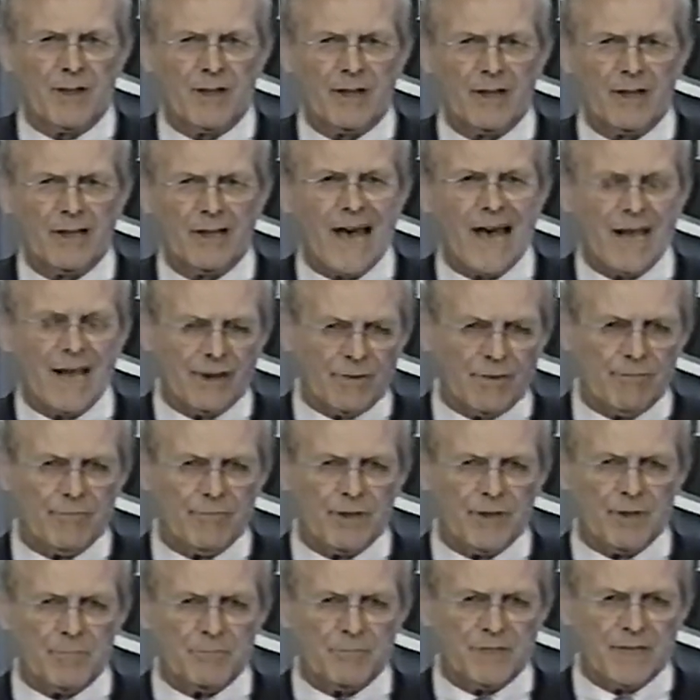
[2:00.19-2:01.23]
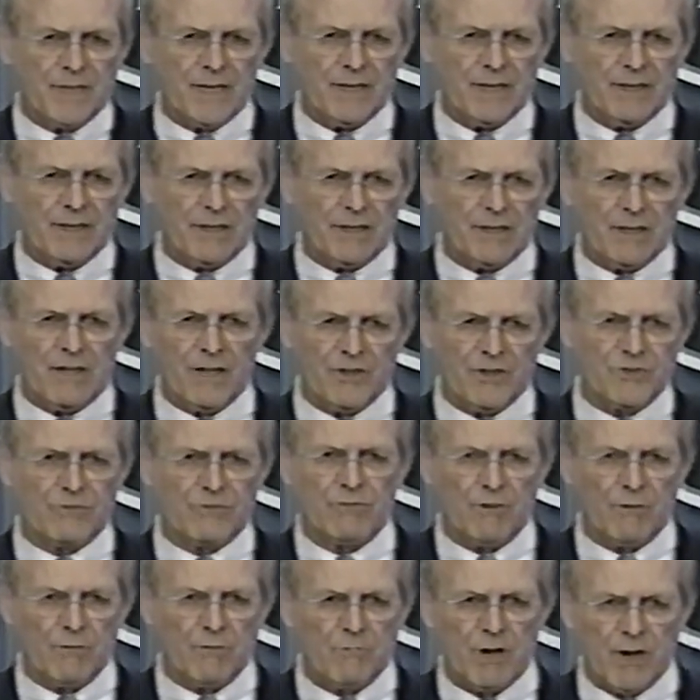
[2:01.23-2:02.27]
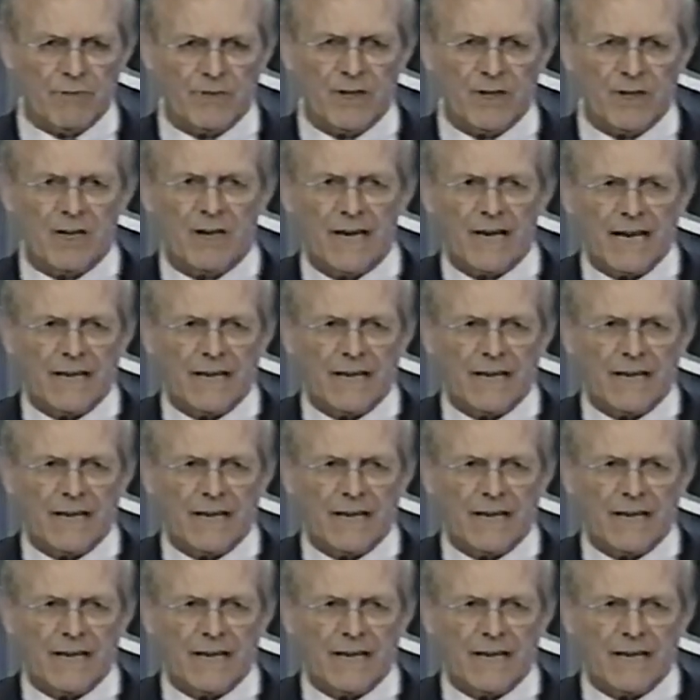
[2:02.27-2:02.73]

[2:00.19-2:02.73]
lot of them tend to cluster around the